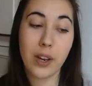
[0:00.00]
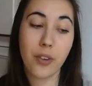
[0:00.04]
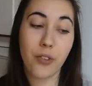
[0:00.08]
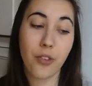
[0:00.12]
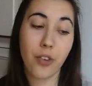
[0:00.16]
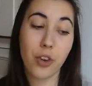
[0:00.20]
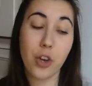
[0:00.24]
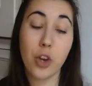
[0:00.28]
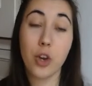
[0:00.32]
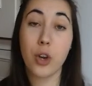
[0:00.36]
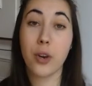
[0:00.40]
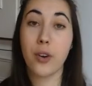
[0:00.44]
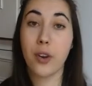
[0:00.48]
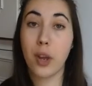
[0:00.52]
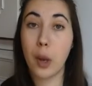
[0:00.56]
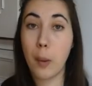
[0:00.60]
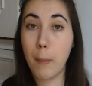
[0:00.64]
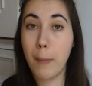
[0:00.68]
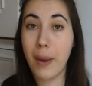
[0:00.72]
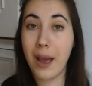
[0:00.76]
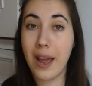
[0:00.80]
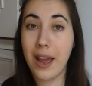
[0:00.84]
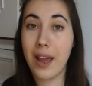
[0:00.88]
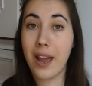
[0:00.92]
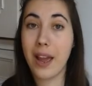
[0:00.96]
so you can
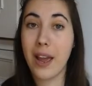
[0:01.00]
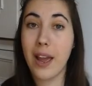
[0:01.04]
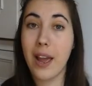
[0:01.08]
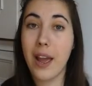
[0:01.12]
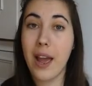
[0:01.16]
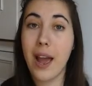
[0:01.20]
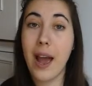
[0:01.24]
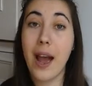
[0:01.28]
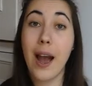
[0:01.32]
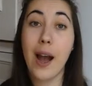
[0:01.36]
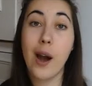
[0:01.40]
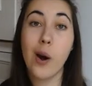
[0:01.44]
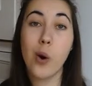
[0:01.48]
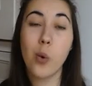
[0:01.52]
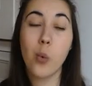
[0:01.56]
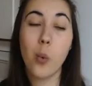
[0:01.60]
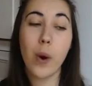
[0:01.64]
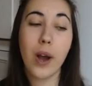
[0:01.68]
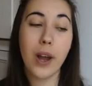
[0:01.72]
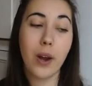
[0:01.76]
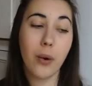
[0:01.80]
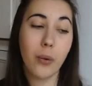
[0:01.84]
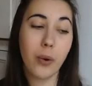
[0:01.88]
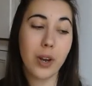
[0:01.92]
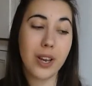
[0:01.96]
compare how
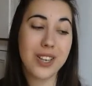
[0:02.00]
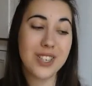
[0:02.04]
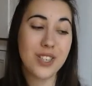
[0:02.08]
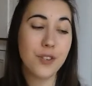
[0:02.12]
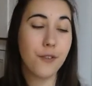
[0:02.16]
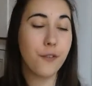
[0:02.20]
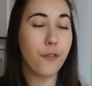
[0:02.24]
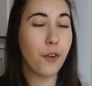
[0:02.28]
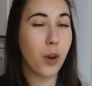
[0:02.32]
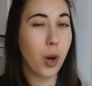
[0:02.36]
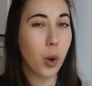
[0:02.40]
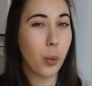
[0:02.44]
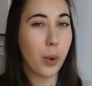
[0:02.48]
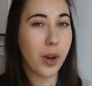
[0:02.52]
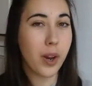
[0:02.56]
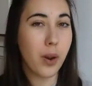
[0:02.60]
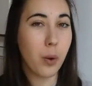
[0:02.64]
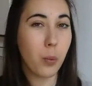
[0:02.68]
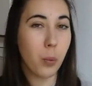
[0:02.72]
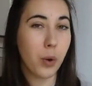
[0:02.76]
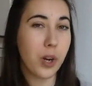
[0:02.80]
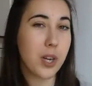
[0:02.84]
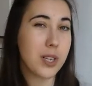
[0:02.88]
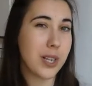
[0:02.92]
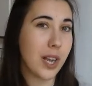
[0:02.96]
well it's following
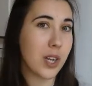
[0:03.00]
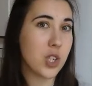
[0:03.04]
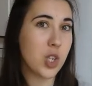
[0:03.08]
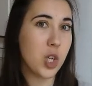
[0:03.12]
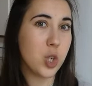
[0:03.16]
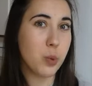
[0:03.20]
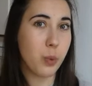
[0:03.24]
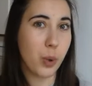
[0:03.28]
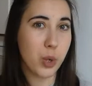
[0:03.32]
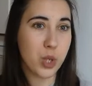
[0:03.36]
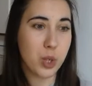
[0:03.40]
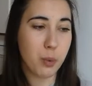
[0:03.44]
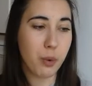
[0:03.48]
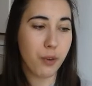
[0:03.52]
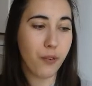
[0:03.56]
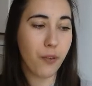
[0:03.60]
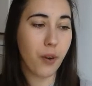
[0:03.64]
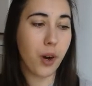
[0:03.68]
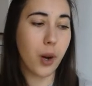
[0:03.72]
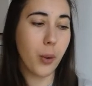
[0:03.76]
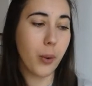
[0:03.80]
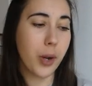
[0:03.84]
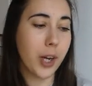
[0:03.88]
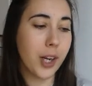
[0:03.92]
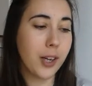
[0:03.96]
what it's actually supposed to be
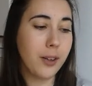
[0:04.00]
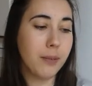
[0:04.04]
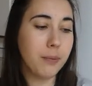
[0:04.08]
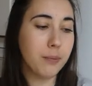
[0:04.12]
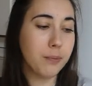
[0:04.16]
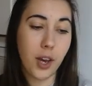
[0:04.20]
following.